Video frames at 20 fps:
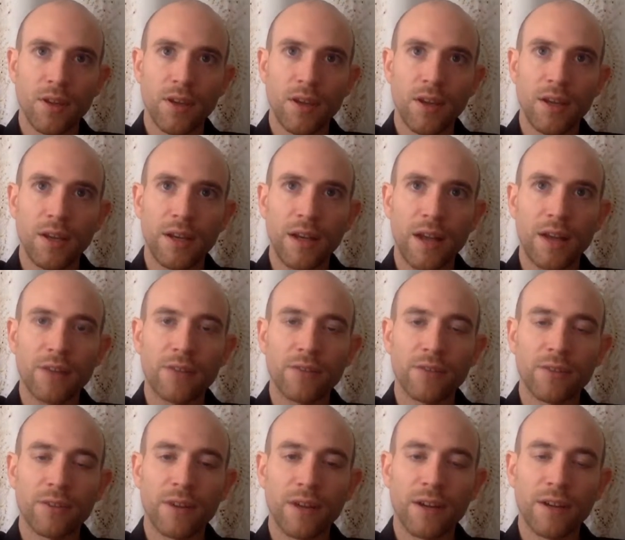And I don't
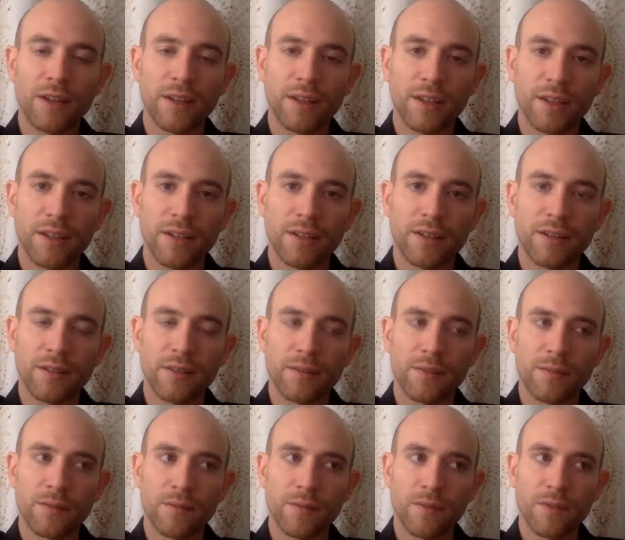know how to get
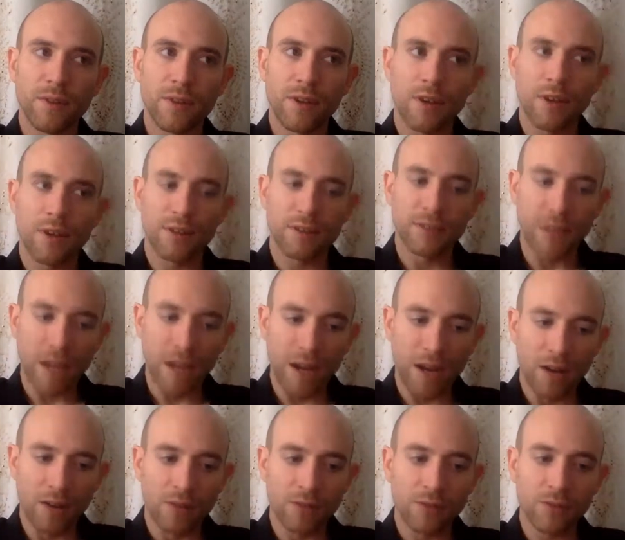us
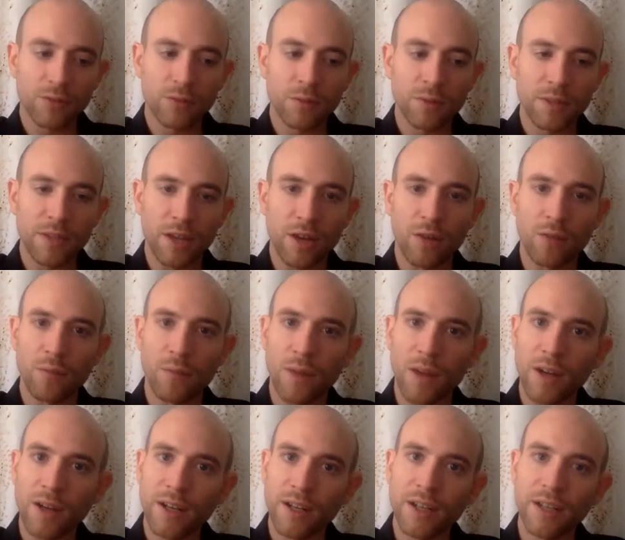out without
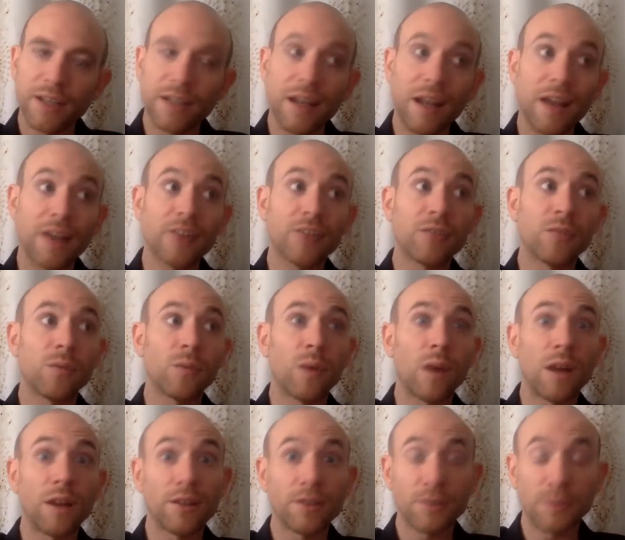money, and I don't
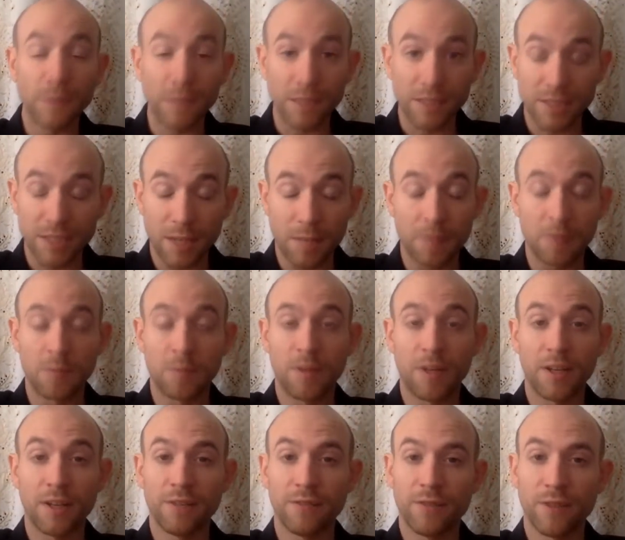want to accept
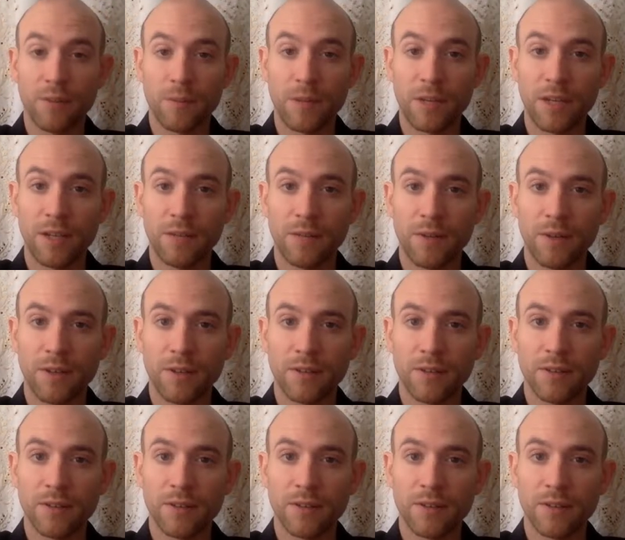money from anyone.